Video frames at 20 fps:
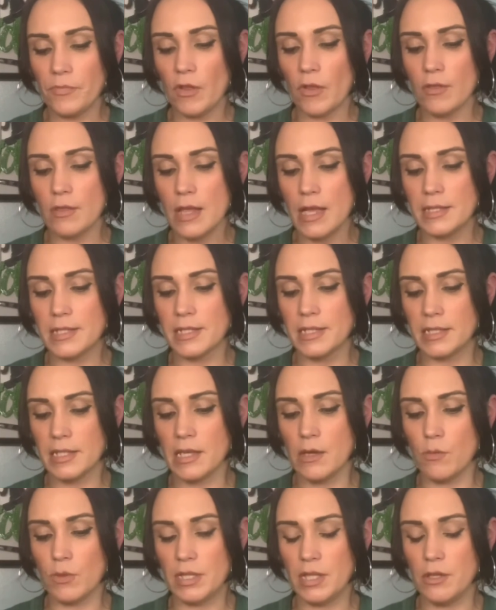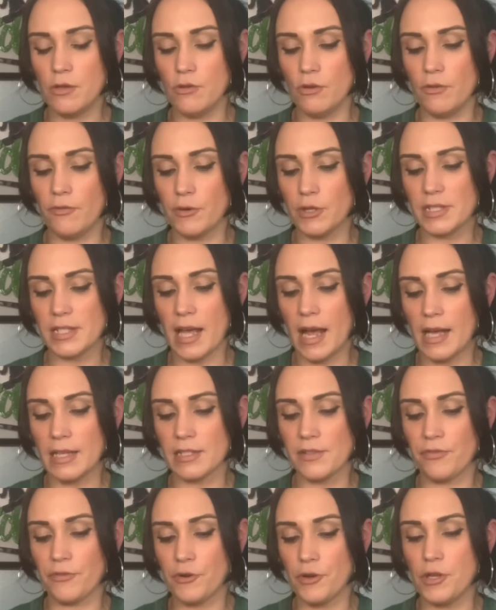let's see what the universe
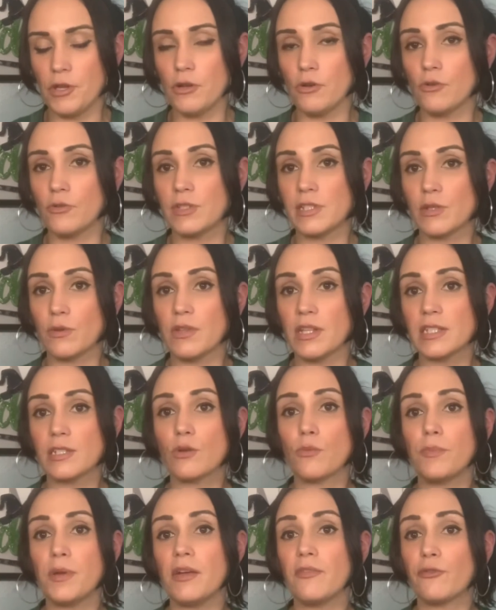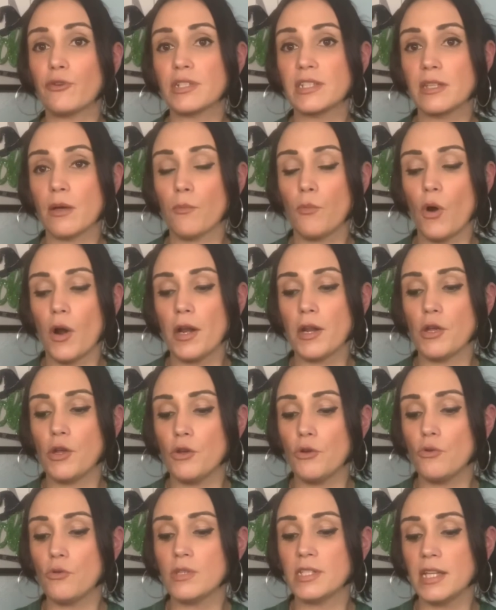has for you. So this will be for someone
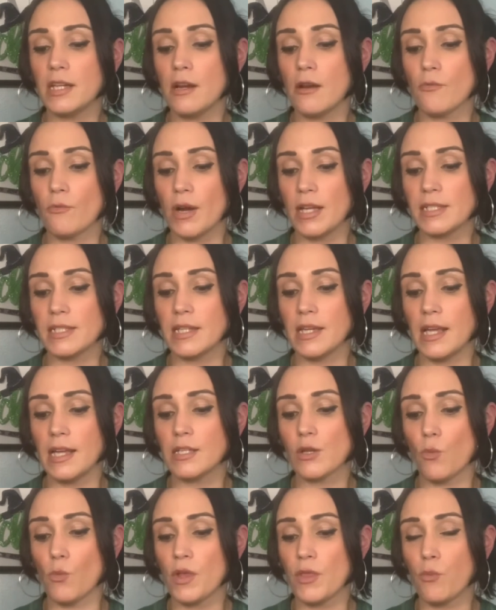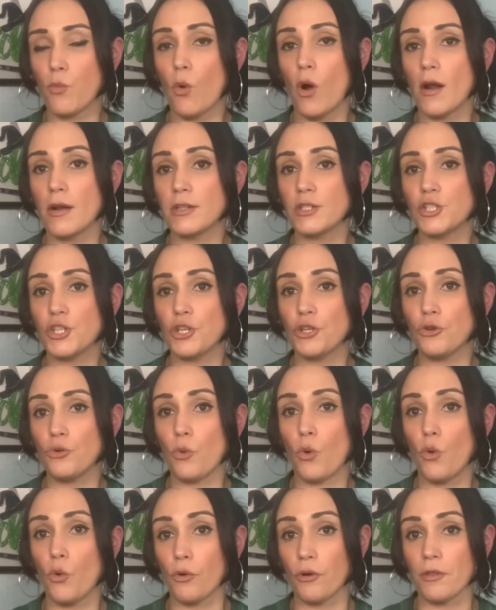who didn't resonate with 1,
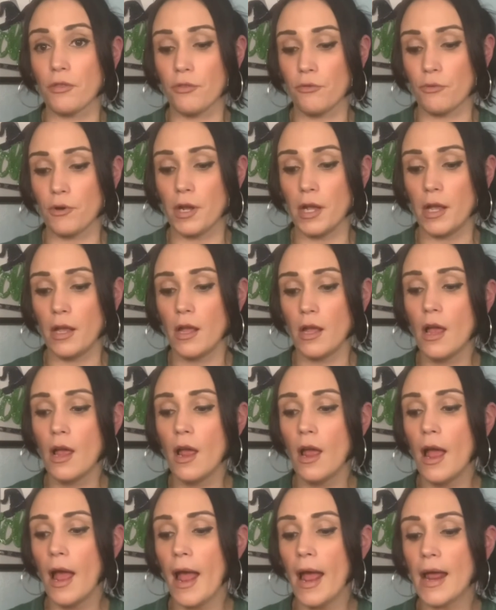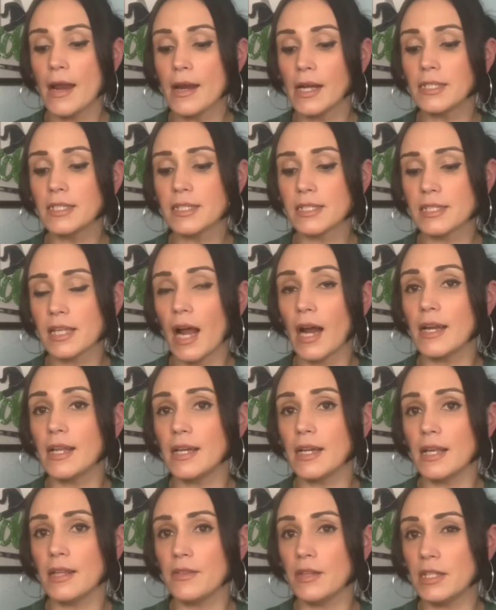2, or 3. And I
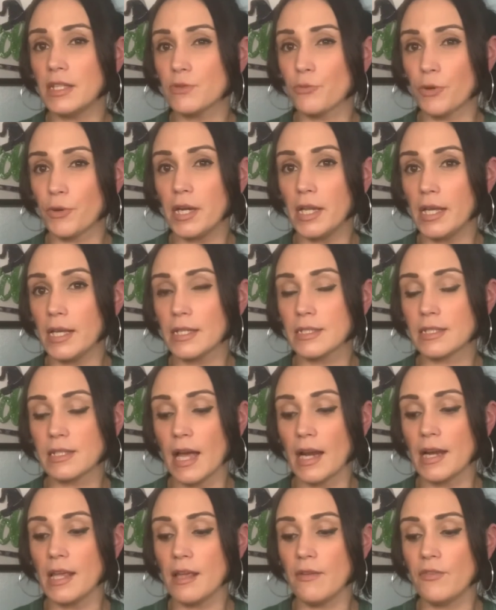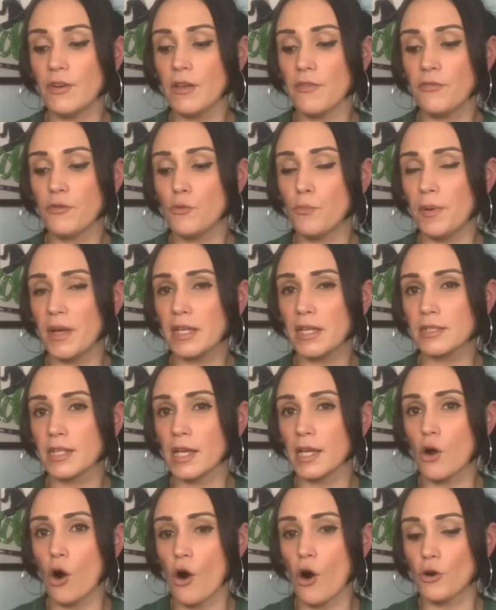decided in these readings that even if you picked
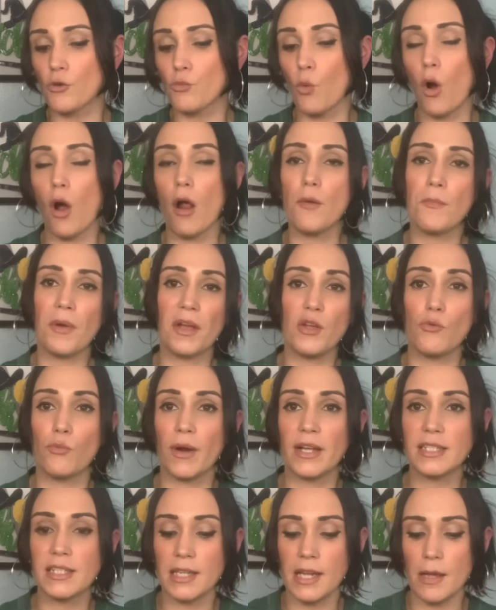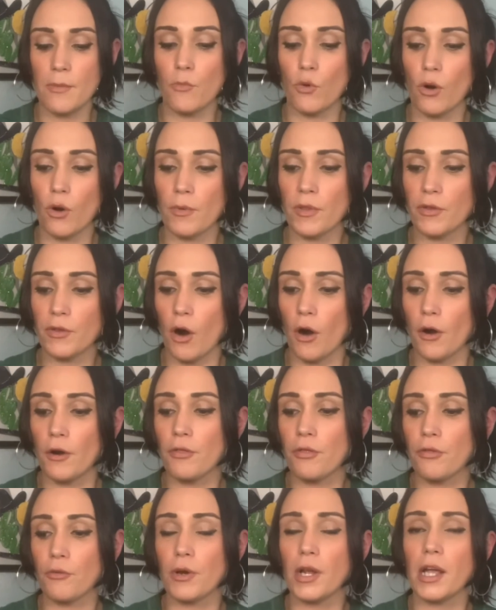like card 1, but you resonate more with
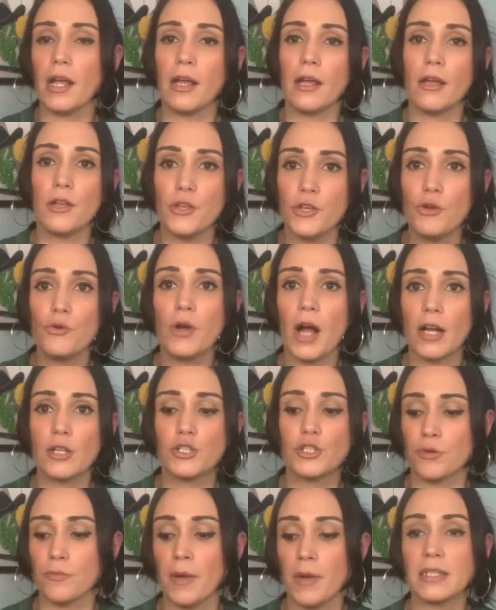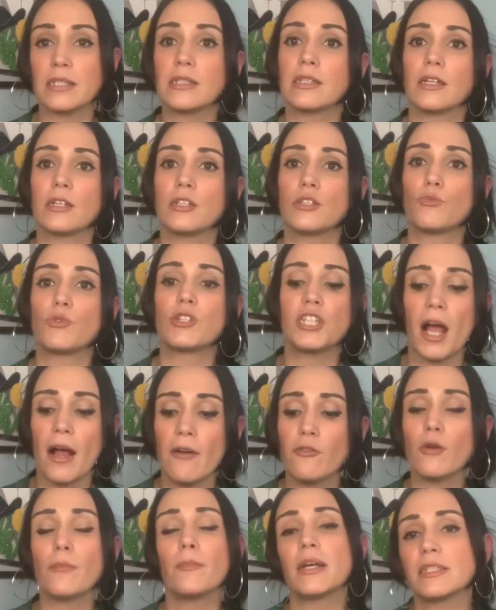card 3, you got your message.
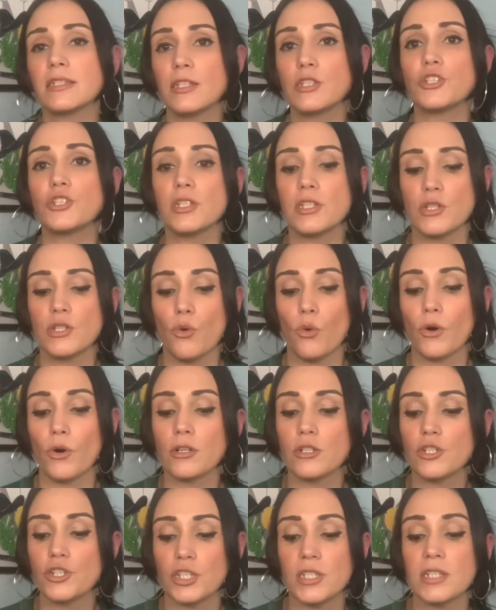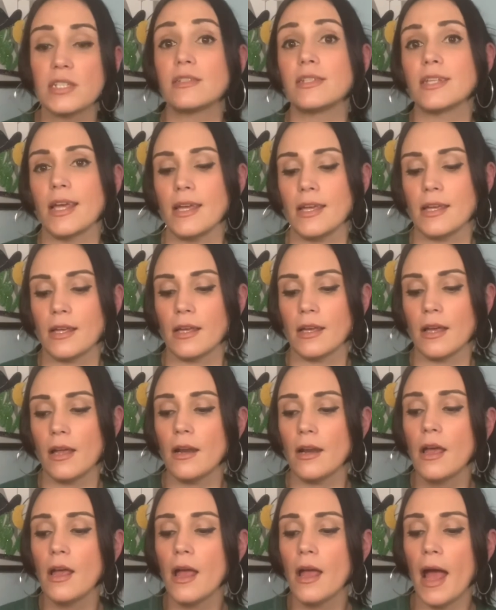Whichever message is yours, just take
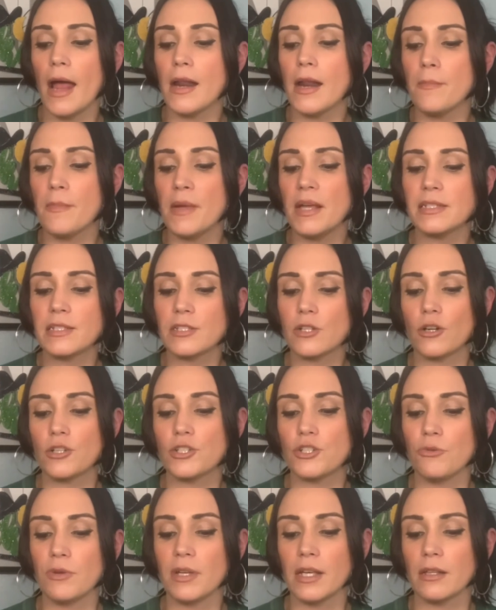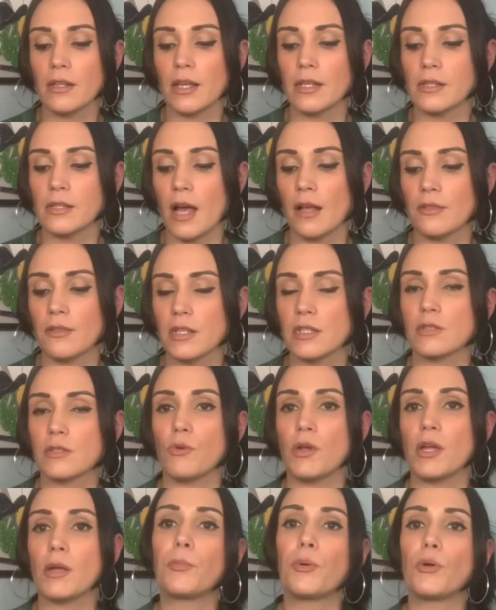it. And I may start doing it like that this
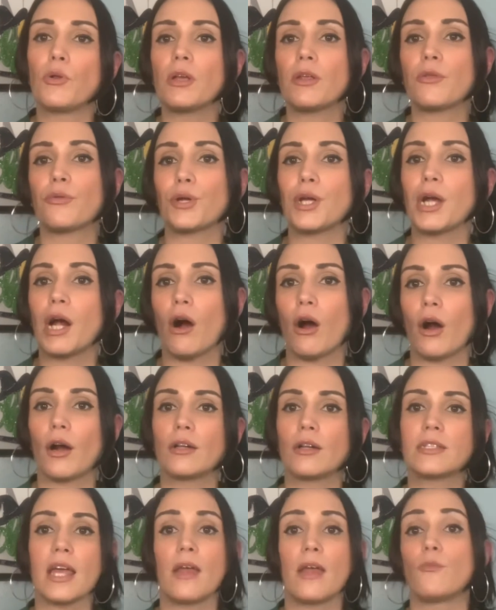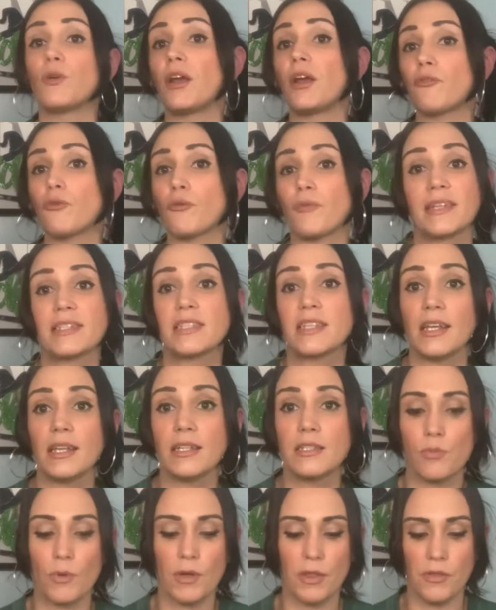week, pulling 3 cards and whatever
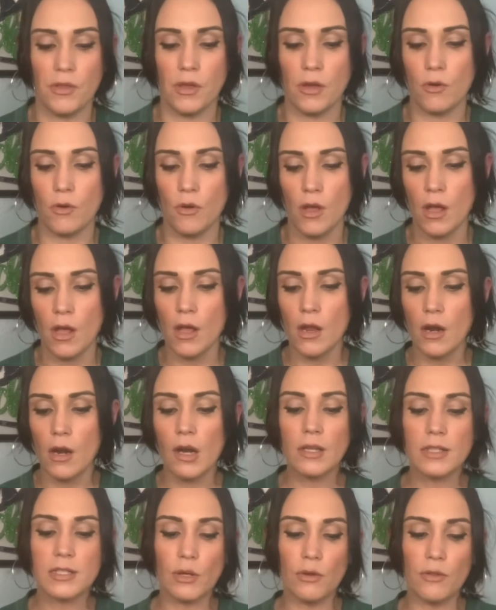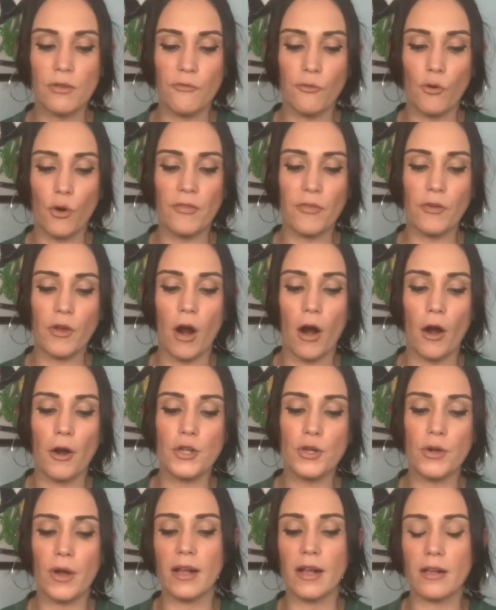resonates with you. So the 4th card,
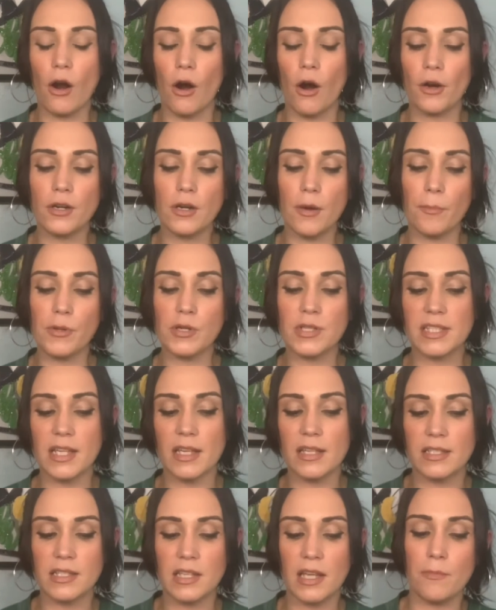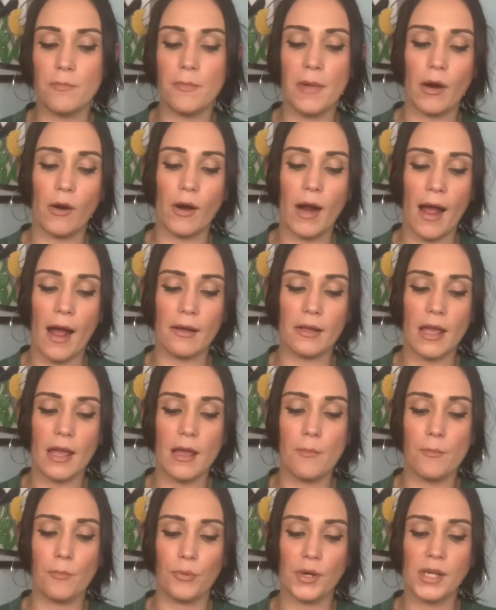you got card number 16, Merak.
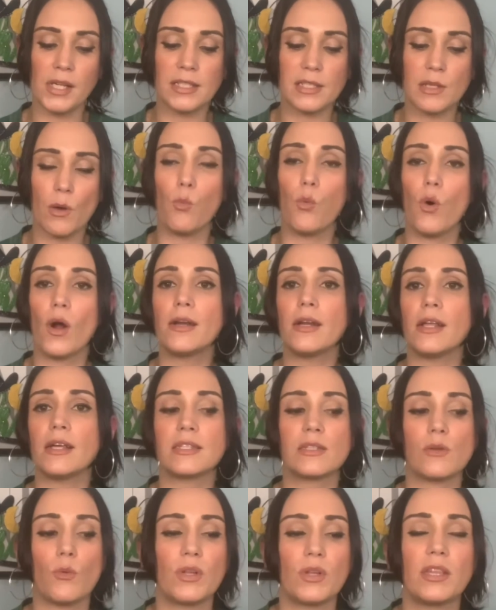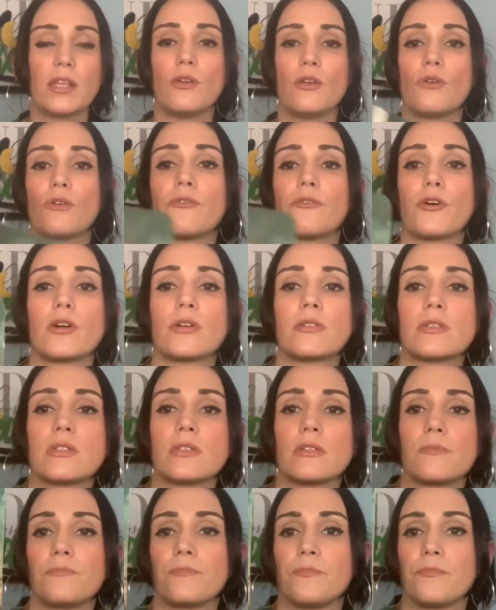Embrace oneness with the universe.